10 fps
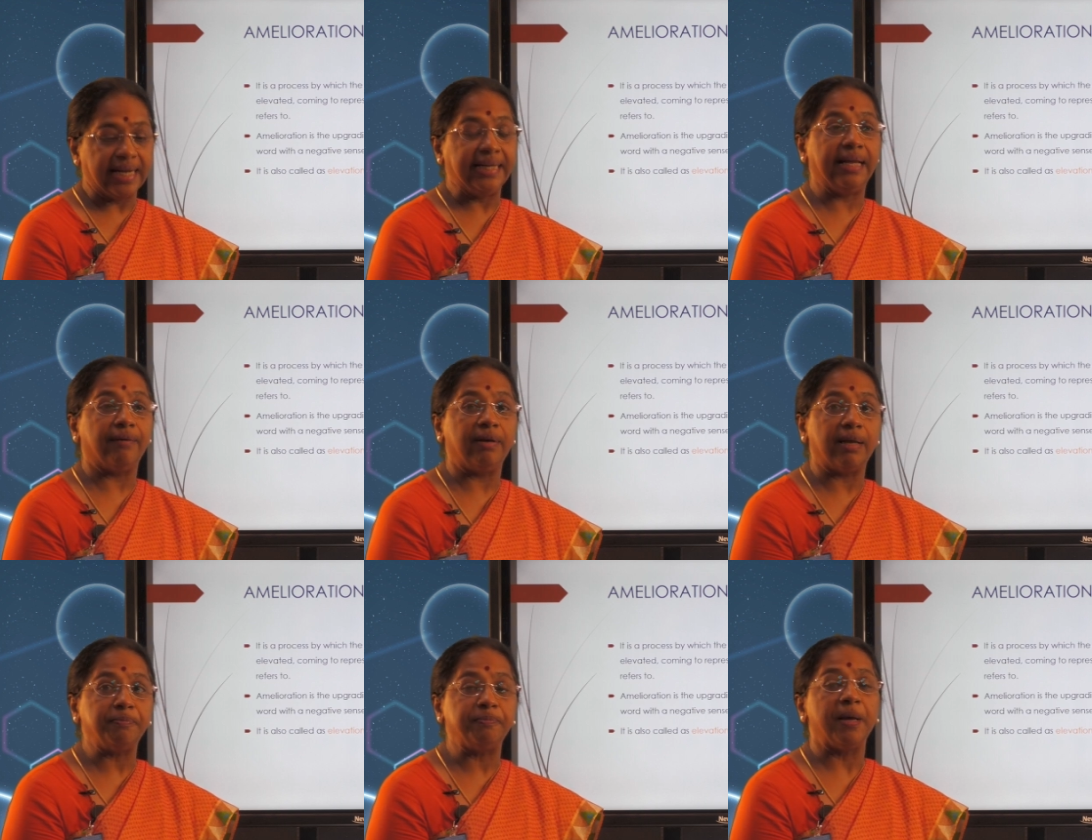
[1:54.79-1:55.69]

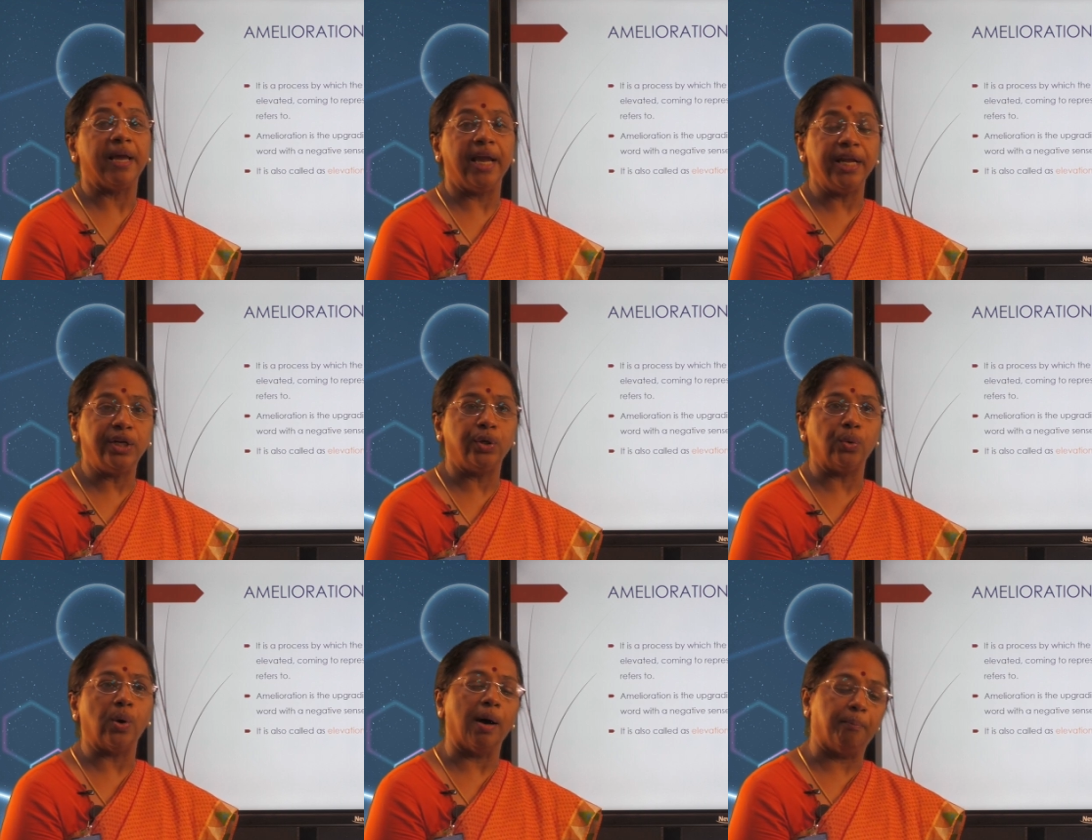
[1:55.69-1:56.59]
develops
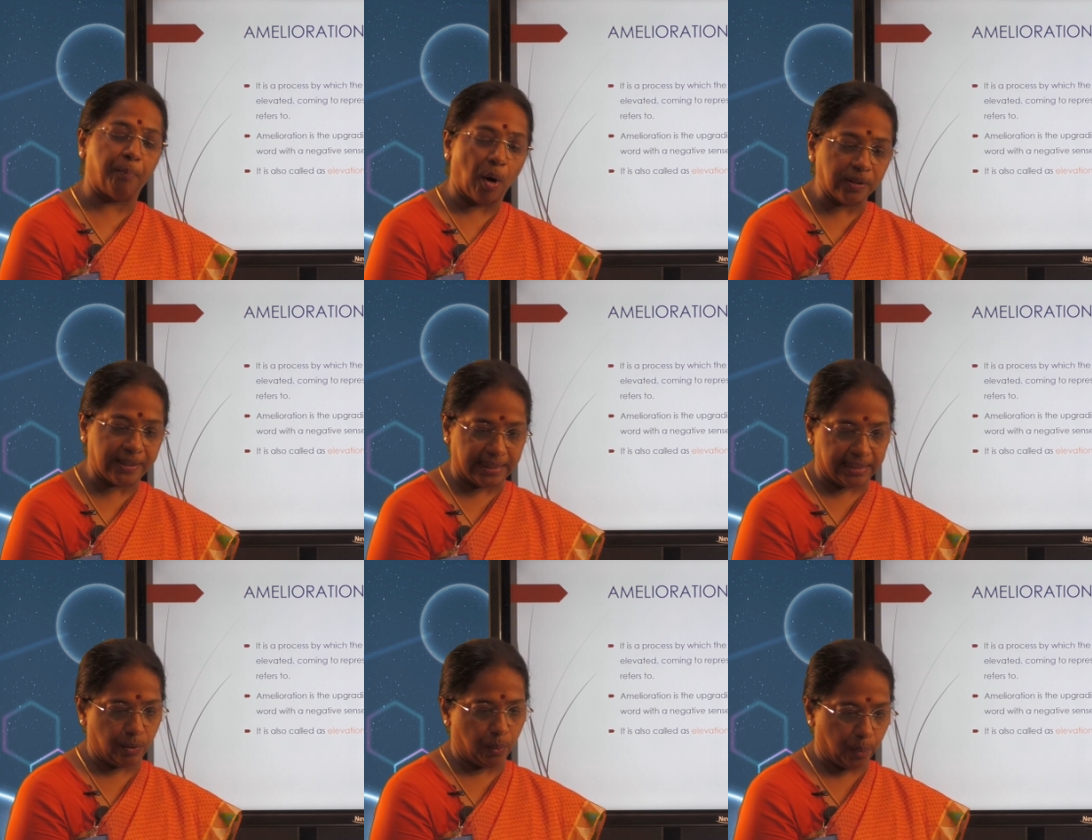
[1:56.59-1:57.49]
into a
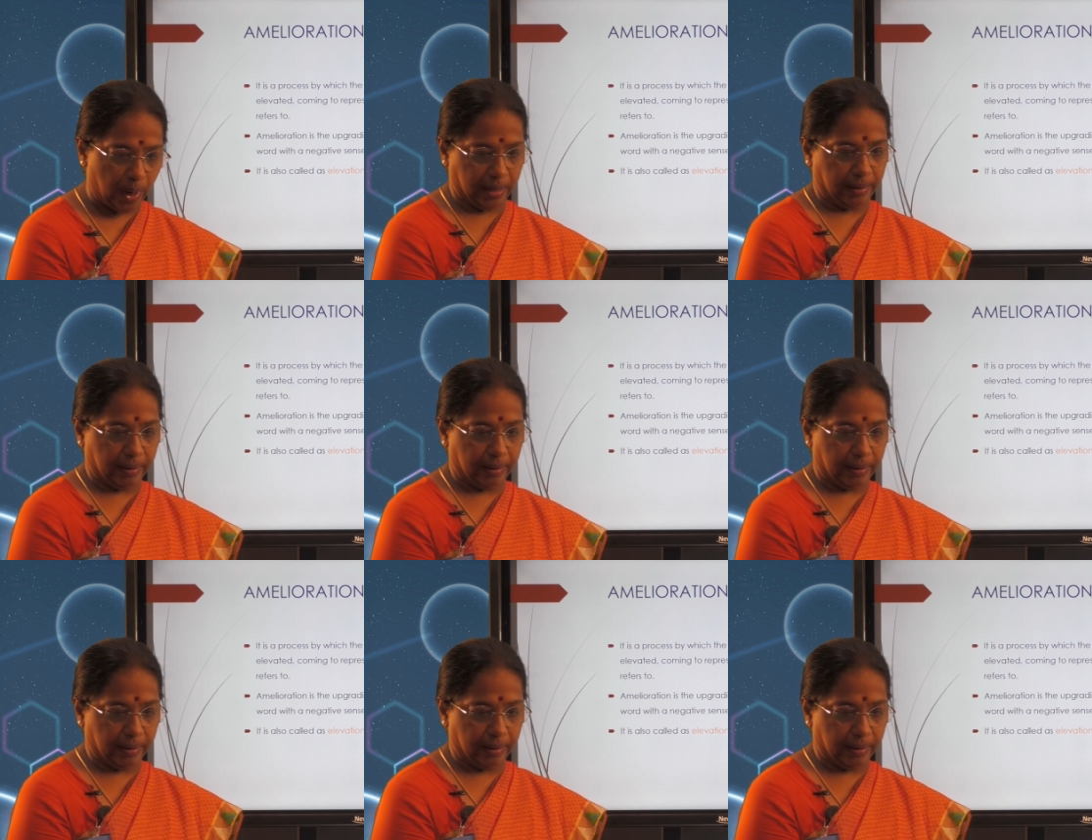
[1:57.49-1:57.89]
positive one.